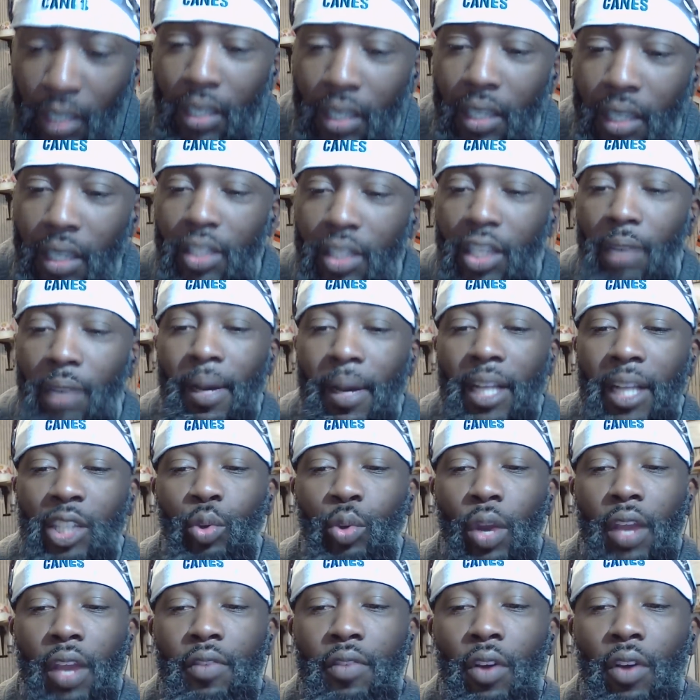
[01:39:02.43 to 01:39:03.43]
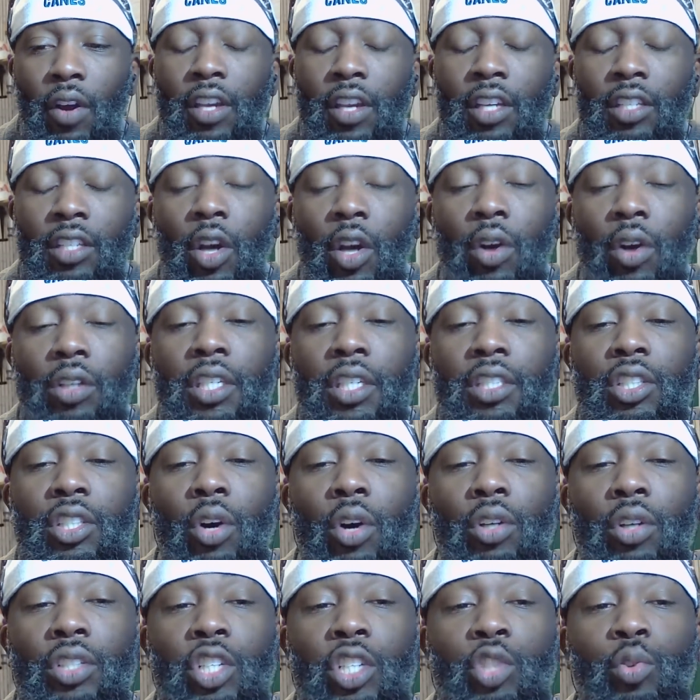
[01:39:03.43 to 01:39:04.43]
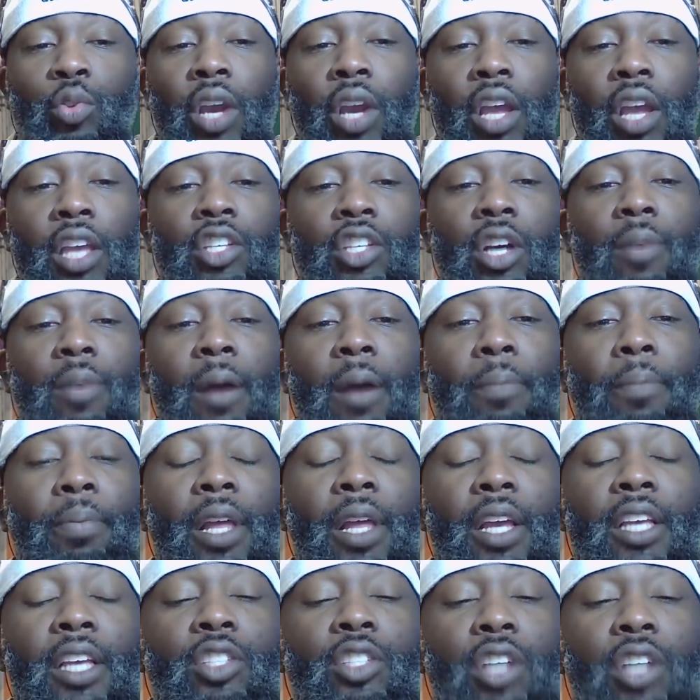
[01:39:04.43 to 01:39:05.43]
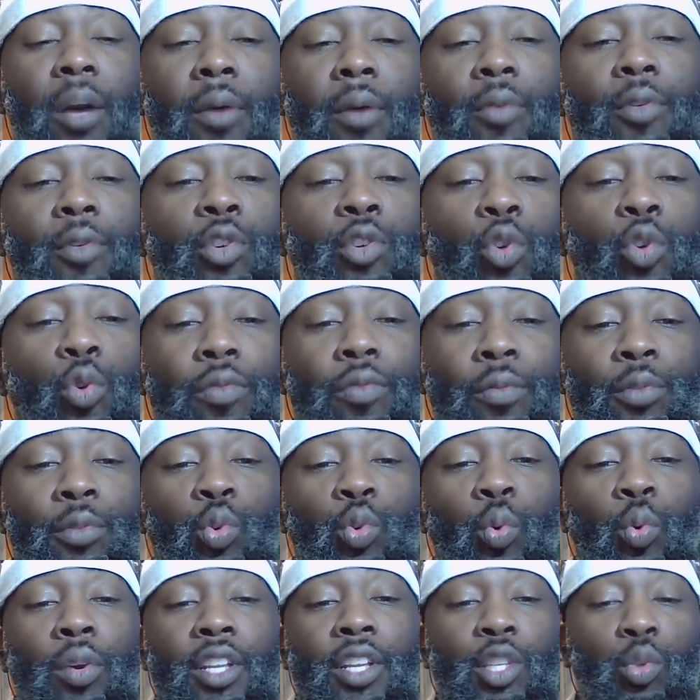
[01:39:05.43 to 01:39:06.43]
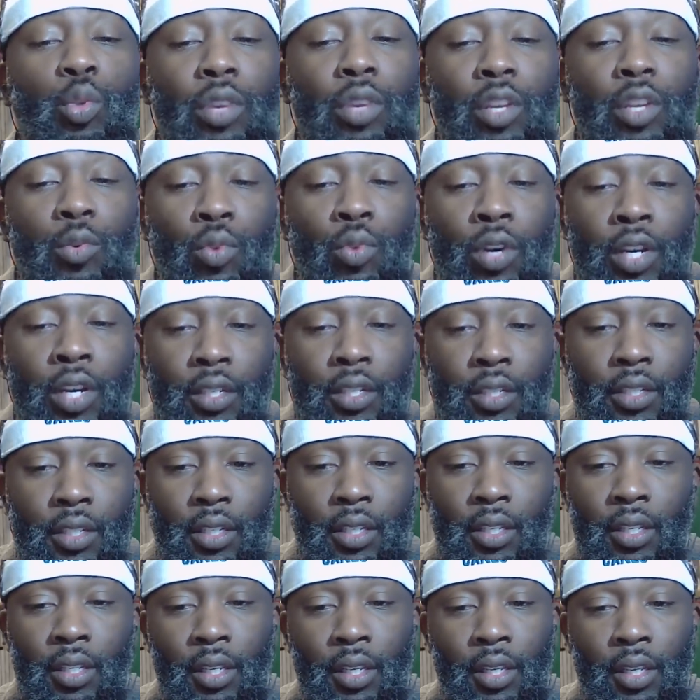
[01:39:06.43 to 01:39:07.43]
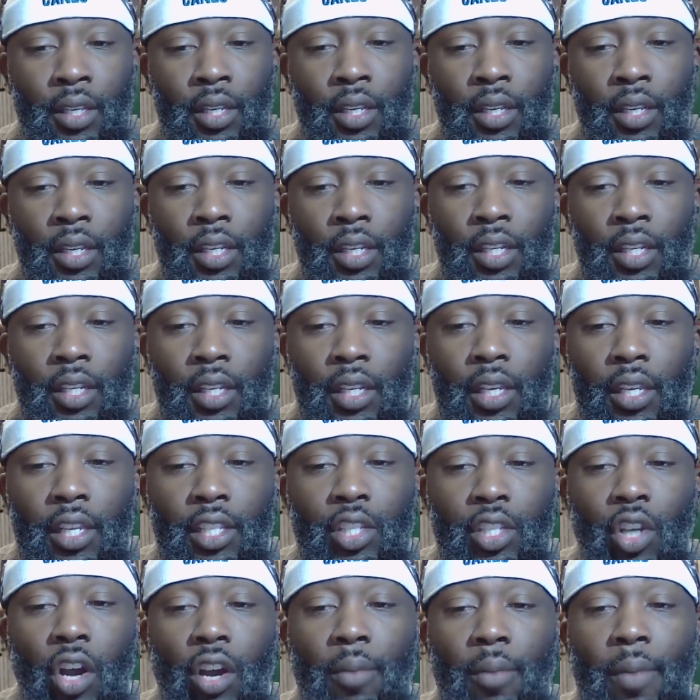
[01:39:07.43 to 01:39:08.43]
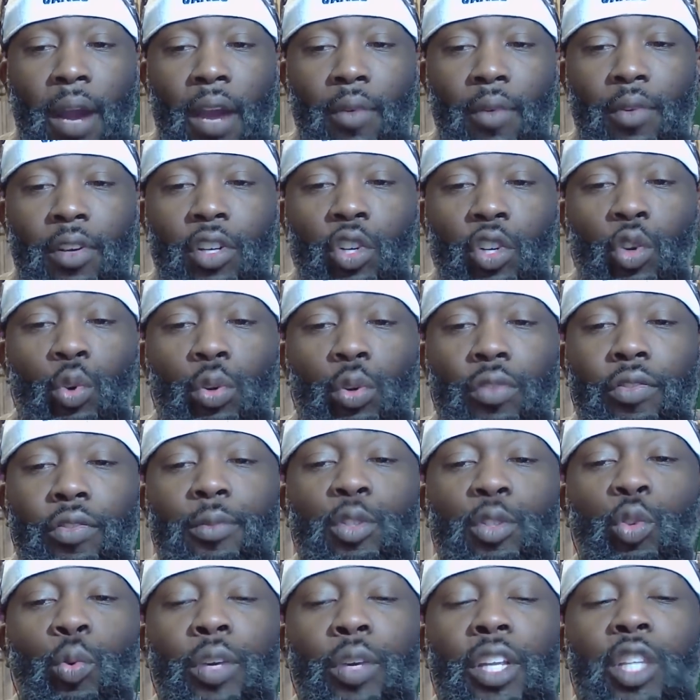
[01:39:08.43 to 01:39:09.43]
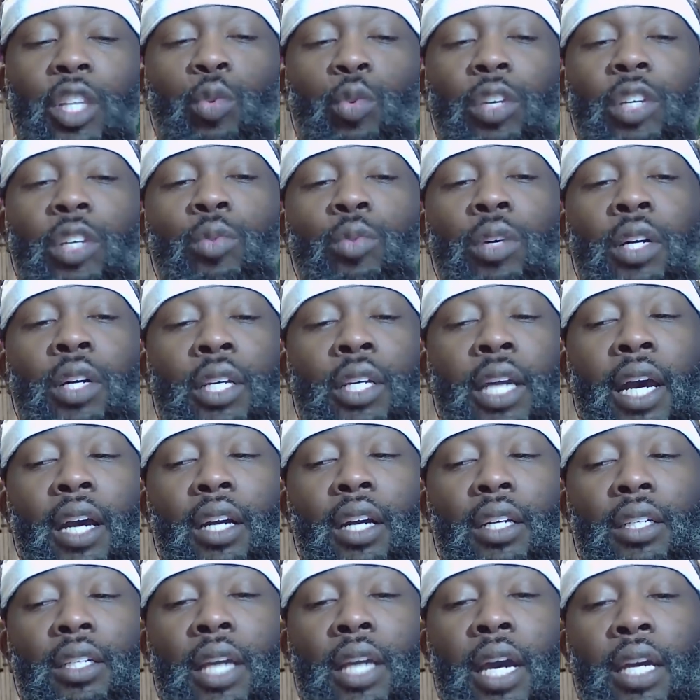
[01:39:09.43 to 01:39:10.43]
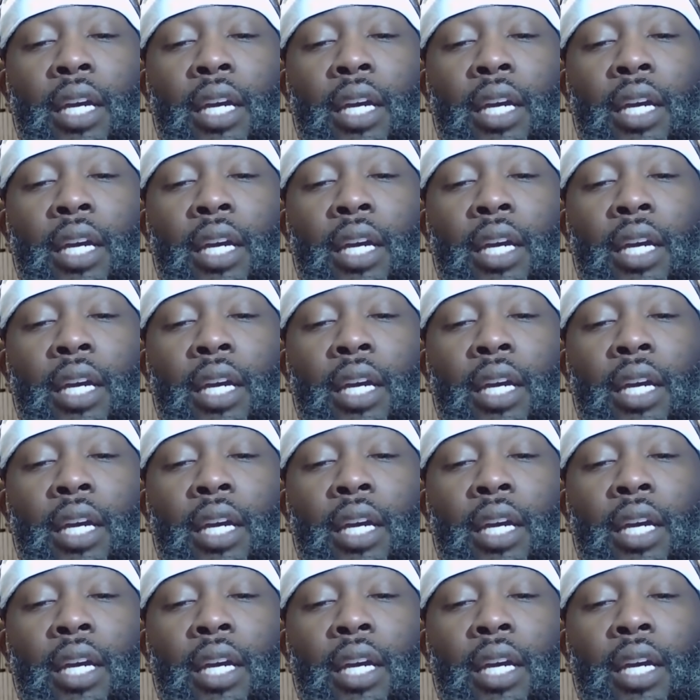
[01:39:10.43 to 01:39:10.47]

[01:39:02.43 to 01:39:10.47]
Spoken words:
He talking about Travion here. Those are he talking about players. He talking about recruits from 2021. He talking about recruits from 2021, not